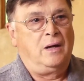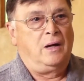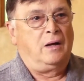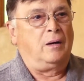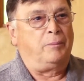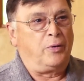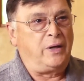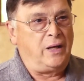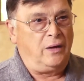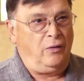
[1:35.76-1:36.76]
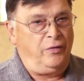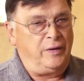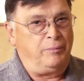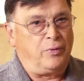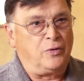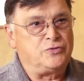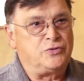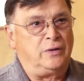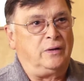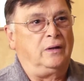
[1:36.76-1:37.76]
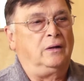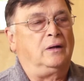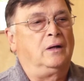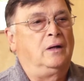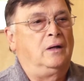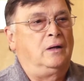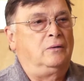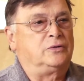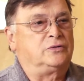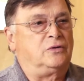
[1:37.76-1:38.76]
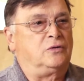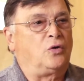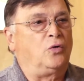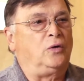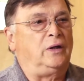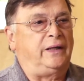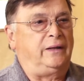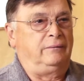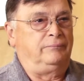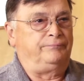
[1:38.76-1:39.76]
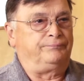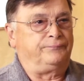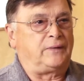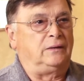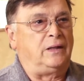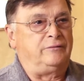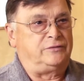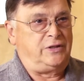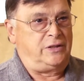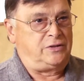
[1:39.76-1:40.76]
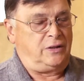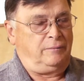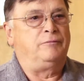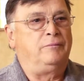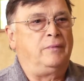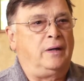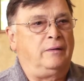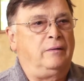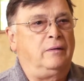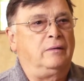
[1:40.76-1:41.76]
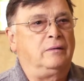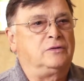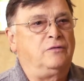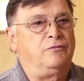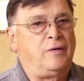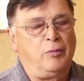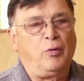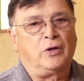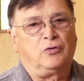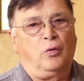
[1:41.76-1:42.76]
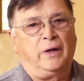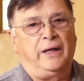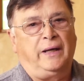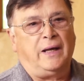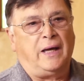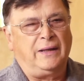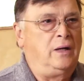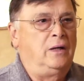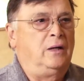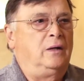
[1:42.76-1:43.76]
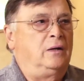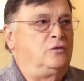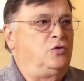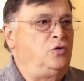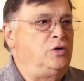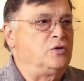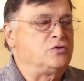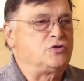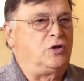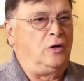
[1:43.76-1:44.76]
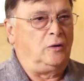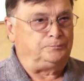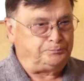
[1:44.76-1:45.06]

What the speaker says: a pretty healthy person, it was totally life-changing. On February 29th, 2 years ago,